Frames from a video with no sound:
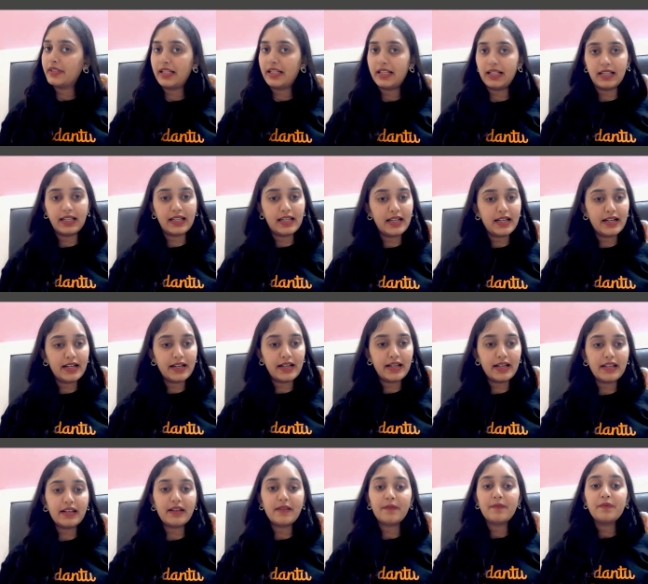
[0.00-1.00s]

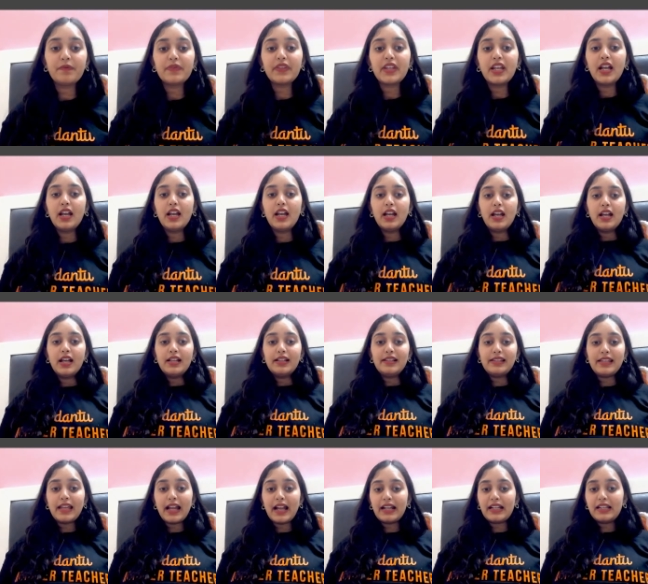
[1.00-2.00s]
Clear?
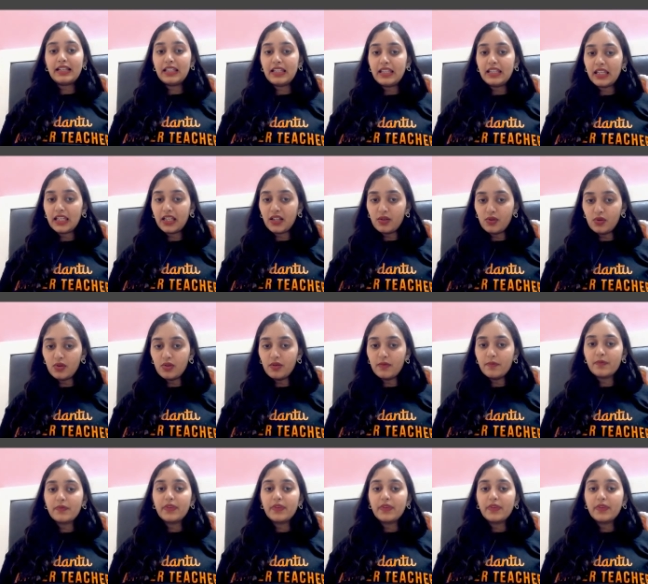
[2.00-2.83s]
Set Q